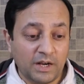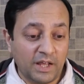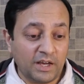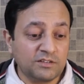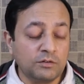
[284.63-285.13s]

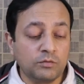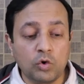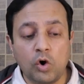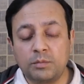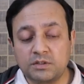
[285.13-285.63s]
Next is
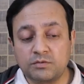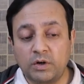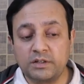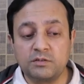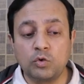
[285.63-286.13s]
WooCommerce.
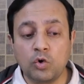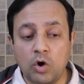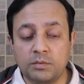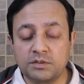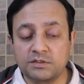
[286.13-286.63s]
What is
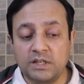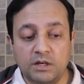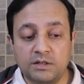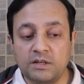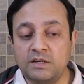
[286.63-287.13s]
WooCommerce?
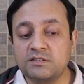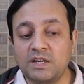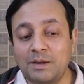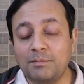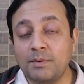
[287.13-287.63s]
It is
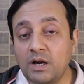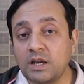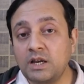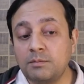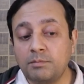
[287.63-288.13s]
a
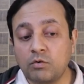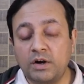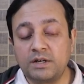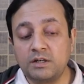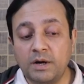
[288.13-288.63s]
plugin
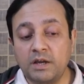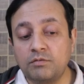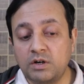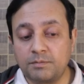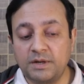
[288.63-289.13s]
provided
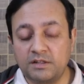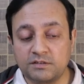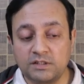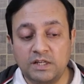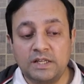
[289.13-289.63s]
by
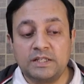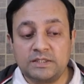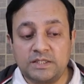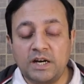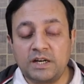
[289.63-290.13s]
WordPress
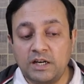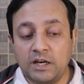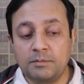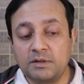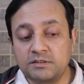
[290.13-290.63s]
that
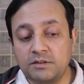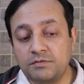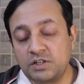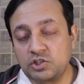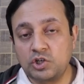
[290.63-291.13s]
enables
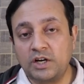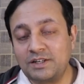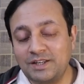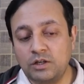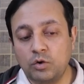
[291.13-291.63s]
the
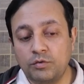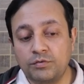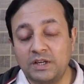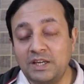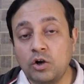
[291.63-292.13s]
functionality
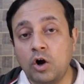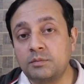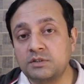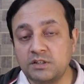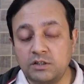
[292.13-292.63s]
of
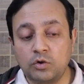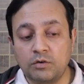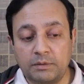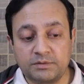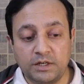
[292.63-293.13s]
e-commerce in
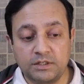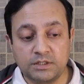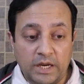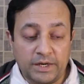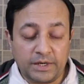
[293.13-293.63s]
your website.
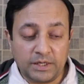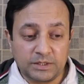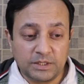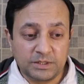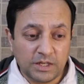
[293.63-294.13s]
And
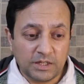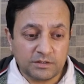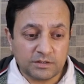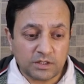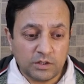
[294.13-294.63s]
other thing
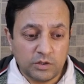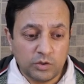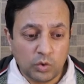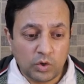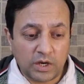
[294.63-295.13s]
is,
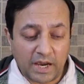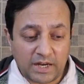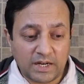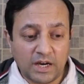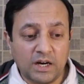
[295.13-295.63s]
you
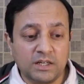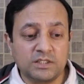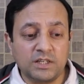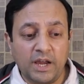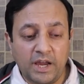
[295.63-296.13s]

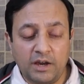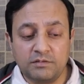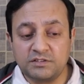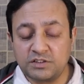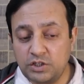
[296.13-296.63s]
cannot
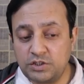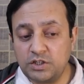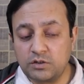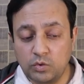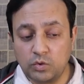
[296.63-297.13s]
have
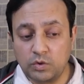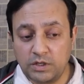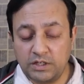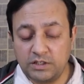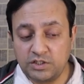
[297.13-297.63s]
staging tool
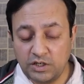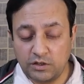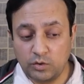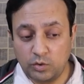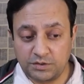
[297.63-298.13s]
in
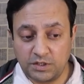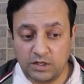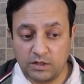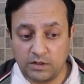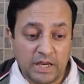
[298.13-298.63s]
shared
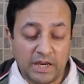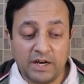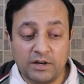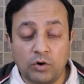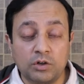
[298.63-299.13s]
hosting.
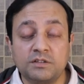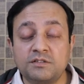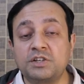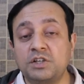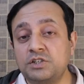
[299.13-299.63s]
And what
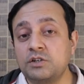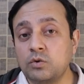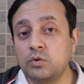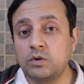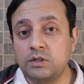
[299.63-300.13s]
is
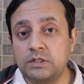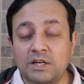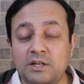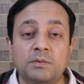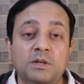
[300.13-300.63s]
staging tool?
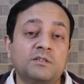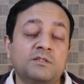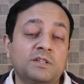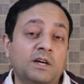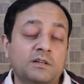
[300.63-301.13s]
It
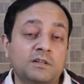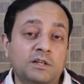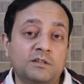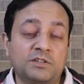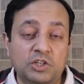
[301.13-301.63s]
means that
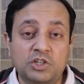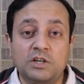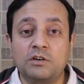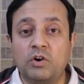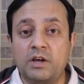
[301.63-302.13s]
in
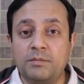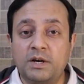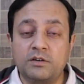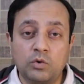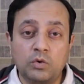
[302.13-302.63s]
staging
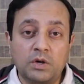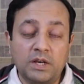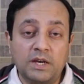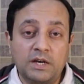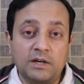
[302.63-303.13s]
environment you
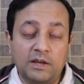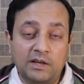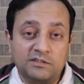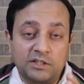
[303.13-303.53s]
create a